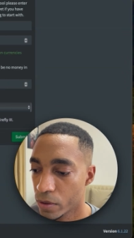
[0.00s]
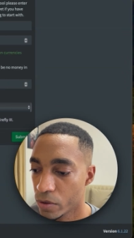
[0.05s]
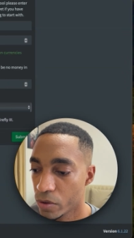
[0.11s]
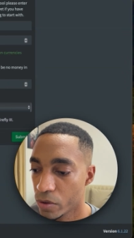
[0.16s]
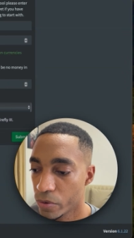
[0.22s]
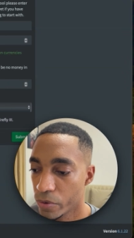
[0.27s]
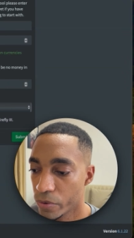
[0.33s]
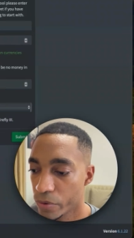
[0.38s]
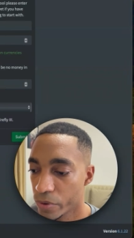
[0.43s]

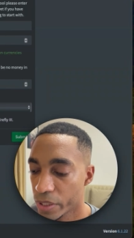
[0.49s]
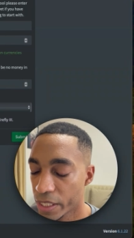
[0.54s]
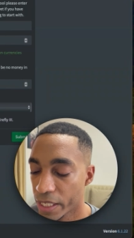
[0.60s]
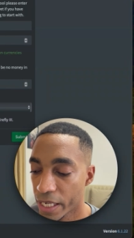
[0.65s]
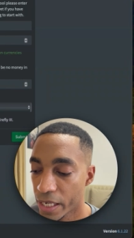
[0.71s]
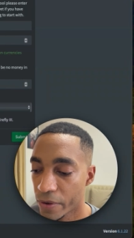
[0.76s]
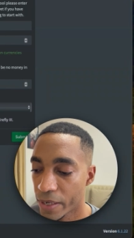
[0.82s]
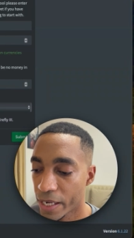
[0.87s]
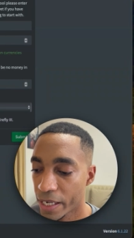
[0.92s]
you can
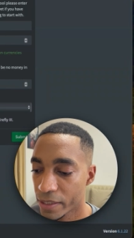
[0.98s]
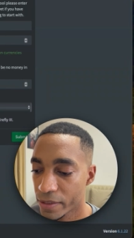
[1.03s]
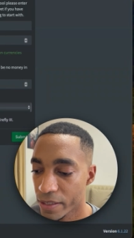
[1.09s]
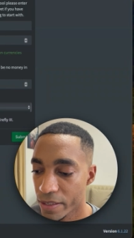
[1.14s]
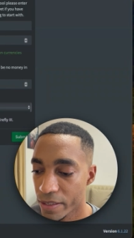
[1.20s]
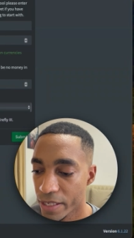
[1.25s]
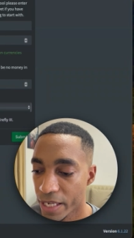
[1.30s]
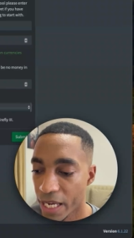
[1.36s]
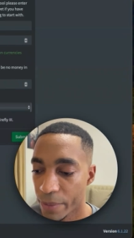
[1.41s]
now
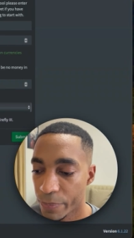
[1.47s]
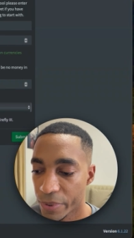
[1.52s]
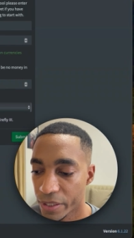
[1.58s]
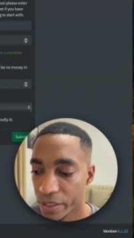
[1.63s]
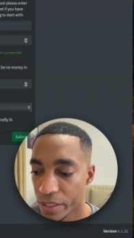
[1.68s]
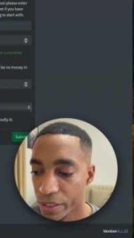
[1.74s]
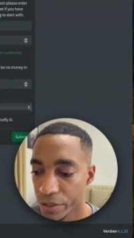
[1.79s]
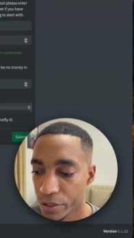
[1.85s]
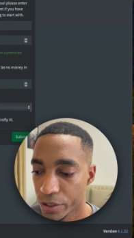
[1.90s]
access the
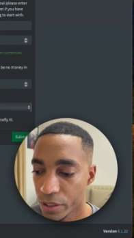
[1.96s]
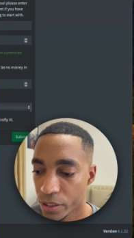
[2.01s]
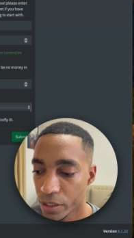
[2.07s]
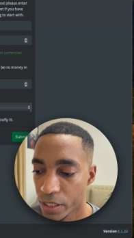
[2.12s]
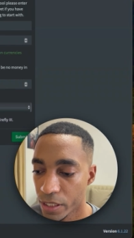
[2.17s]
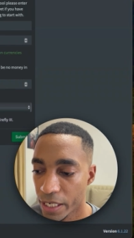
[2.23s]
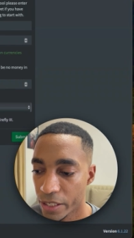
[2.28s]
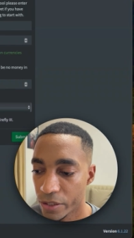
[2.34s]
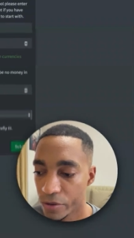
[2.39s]

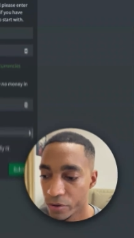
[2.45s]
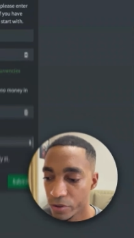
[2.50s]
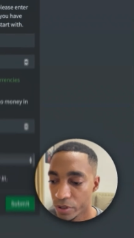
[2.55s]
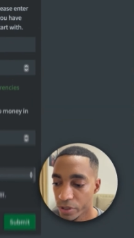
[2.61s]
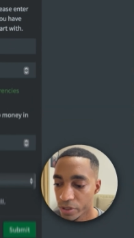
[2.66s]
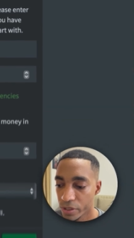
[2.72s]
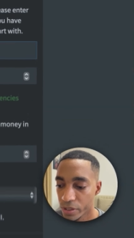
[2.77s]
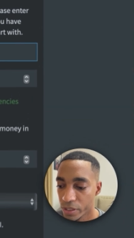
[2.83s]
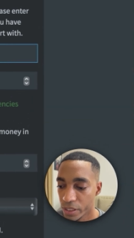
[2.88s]
application, and you
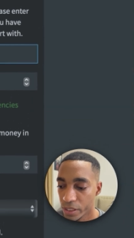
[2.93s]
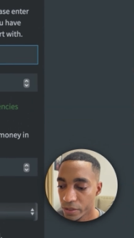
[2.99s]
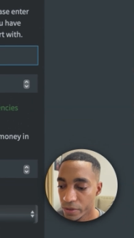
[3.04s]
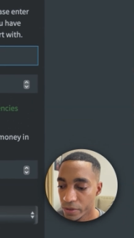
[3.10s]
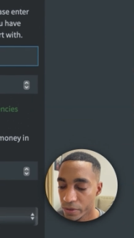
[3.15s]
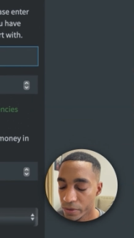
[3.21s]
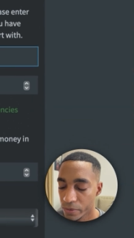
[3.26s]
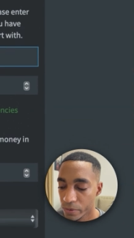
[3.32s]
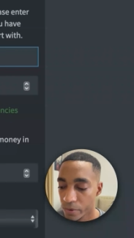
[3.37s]
just need
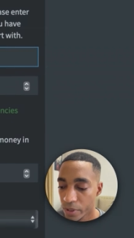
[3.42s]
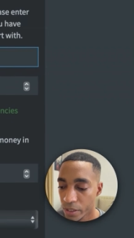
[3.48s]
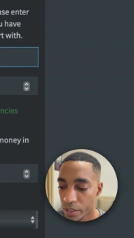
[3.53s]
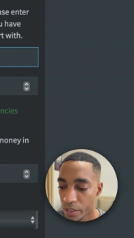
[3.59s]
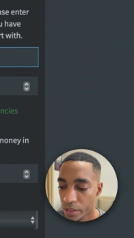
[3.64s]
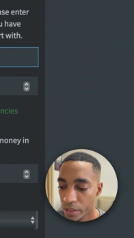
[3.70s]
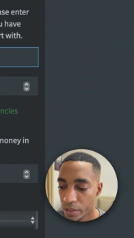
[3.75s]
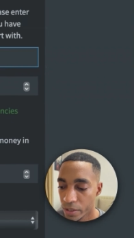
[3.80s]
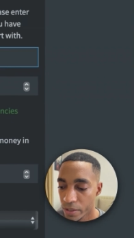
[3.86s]
to
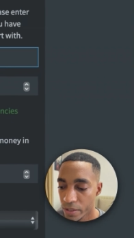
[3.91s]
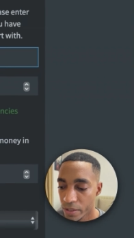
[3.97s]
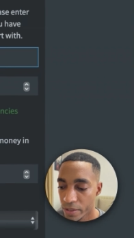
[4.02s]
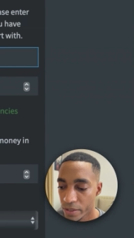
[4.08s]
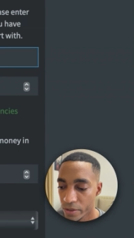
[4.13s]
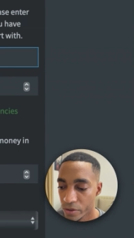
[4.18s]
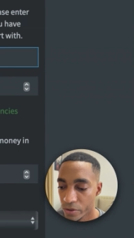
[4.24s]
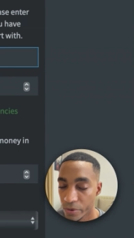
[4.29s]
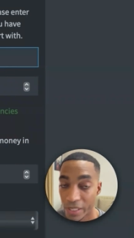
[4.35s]

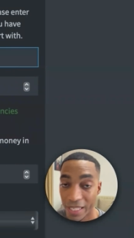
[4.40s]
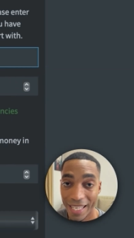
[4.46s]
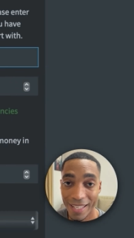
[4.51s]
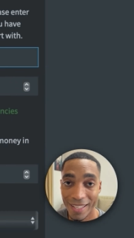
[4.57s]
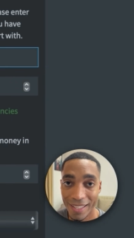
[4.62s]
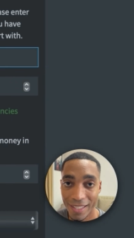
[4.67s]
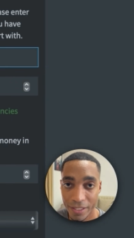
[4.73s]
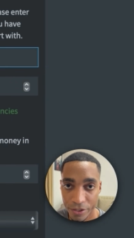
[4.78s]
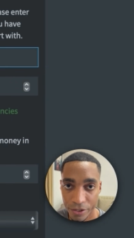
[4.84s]
do an
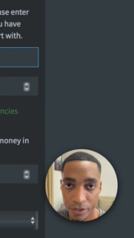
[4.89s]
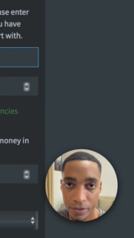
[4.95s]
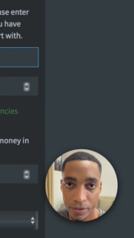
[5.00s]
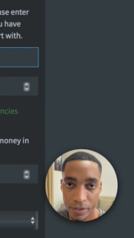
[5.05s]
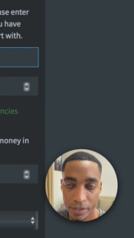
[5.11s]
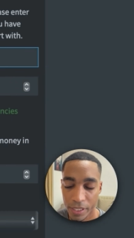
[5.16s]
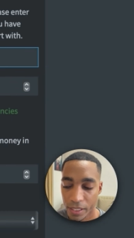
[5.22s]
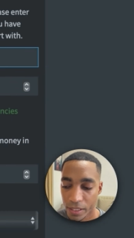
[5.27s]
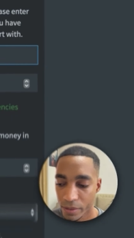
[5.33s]
initial
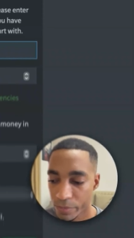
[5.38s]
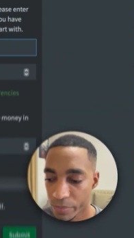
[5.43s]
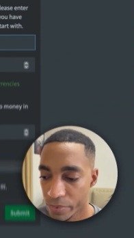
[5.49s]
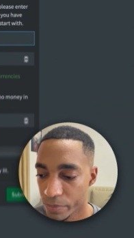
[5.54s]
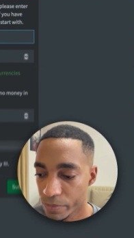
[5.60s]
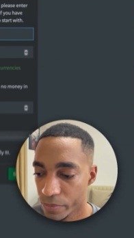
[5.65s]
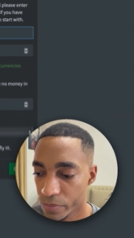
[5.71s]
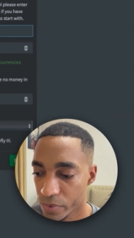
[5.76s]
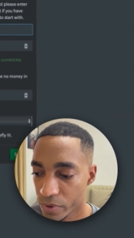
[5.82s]
setup.
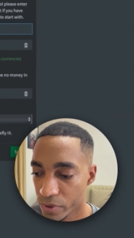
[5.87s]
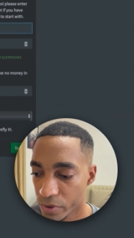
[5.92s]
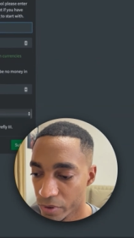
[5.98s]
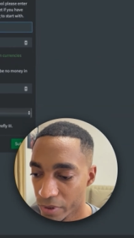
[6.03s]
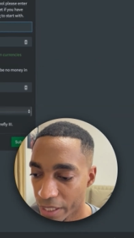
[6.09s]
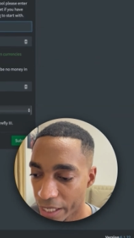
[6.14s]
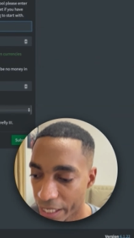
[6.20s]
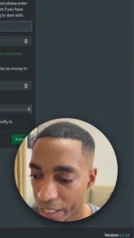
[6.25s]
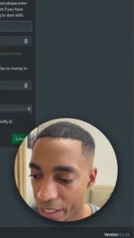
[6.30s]
So
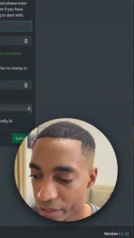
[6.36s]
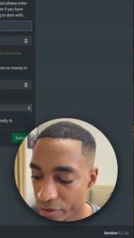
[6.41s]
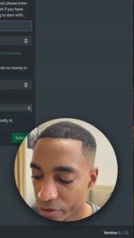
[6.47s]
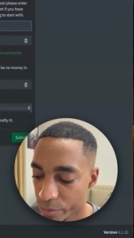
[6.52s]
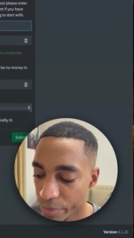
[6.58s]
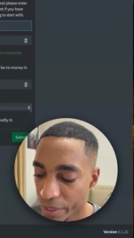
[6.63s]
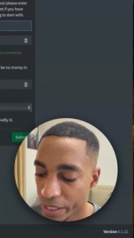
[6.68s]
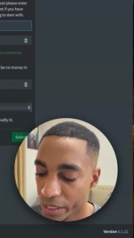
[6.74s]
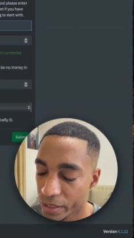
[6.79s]
you add
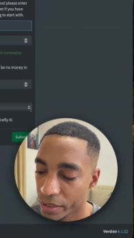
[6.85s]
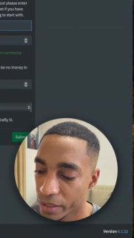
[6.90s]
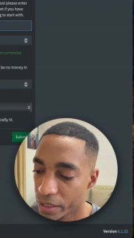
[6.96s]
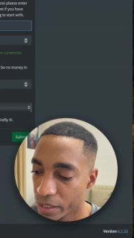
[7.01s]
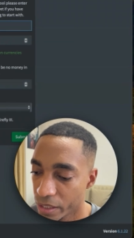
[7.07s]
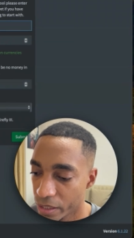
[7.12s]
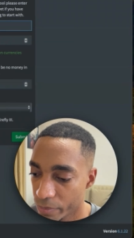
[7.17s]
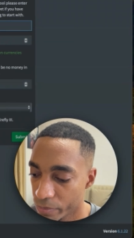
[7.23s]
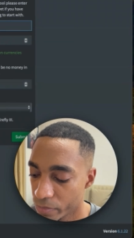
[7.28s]
your bank
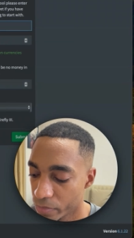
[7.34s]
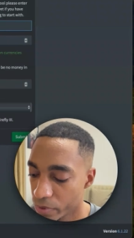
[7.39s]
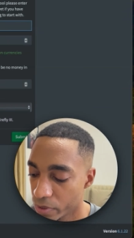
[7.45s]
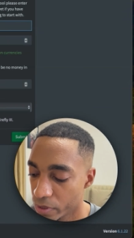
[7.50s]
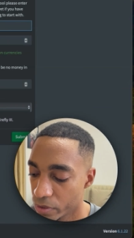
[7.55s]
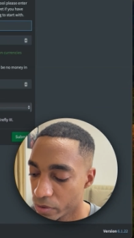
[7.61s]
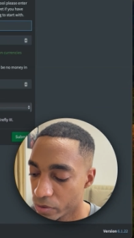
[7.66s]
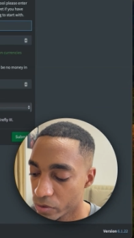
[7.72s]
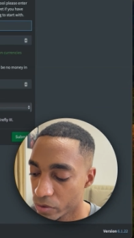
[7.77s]
name,
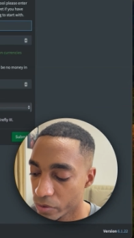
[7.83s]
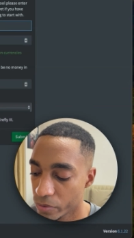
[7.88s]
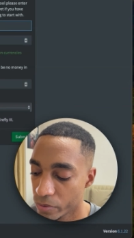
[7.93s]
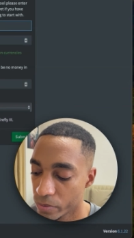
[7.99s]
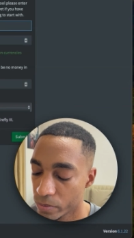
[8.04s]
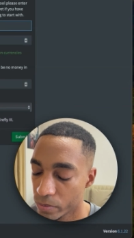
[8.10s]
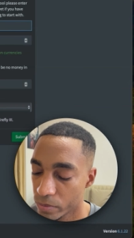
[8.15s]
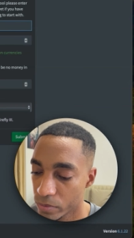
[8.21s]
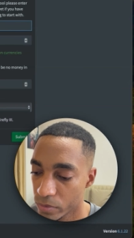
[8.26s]

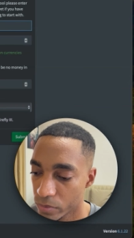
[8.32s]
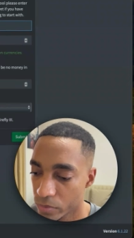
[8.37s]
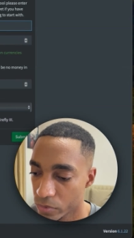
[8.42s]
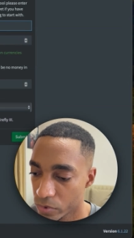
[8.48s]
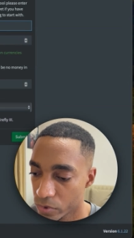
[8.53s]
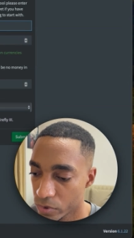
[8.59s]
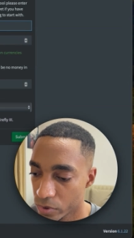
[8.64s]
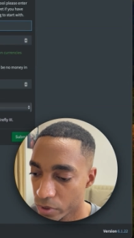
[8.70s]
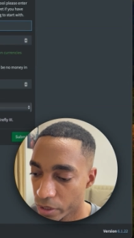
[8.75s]
so
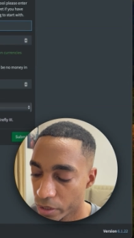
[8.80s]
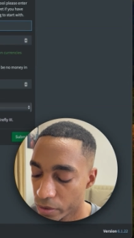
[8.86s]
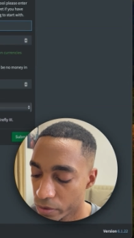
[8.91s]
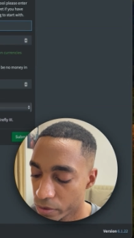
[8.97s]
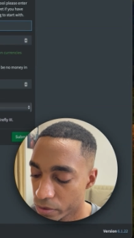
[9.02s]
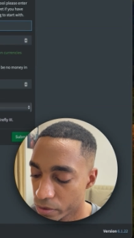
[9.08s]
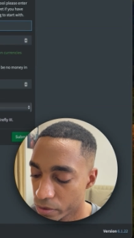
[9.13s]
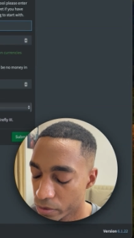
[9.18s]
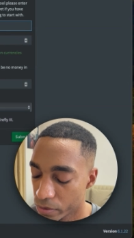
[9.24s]

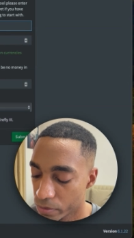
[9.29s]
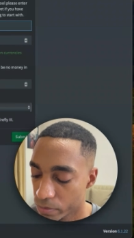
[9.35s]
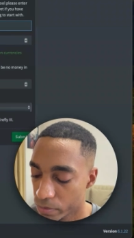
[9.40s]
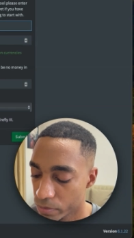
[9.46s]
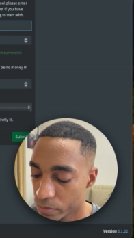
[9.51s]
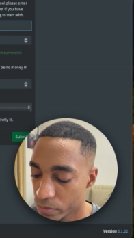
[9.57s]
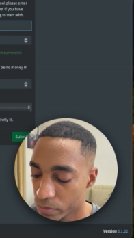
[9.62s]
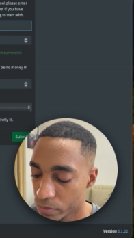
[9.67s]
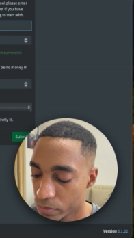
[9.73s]
Chase
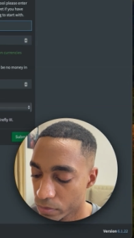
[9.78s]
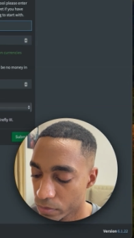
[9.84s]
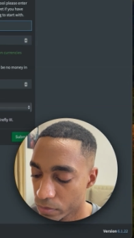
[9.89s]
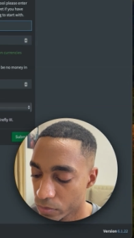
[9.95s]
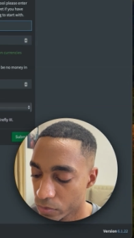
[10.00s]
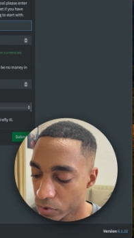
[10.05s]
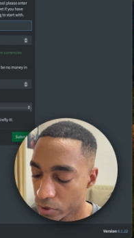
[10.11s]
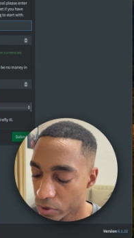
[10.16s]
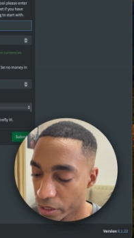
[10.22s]

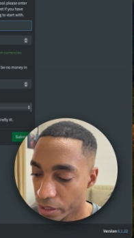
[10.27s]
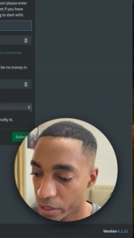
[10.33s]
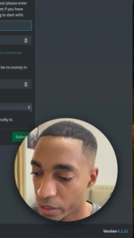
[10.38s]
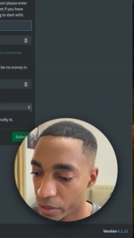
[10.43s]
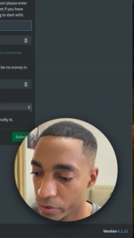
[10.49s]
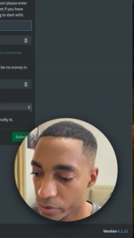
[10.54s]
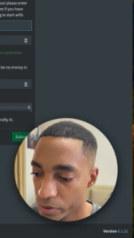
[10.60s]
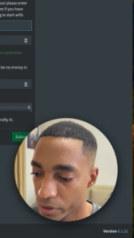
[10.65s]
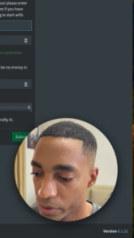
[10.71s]

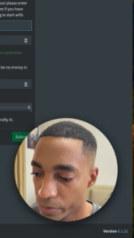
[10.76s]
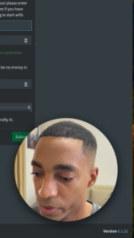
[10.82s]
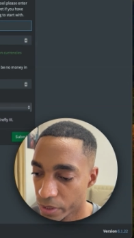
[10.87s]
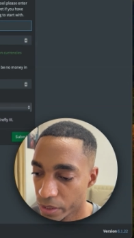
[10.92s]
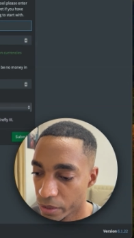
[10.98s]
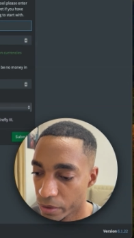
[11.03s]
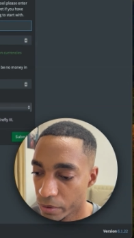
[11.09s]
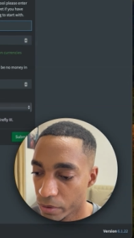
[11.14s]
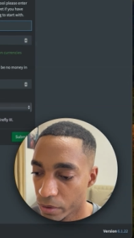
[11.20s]
Checking or
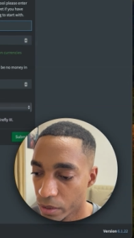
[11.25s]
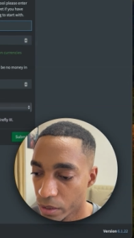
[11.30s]
something.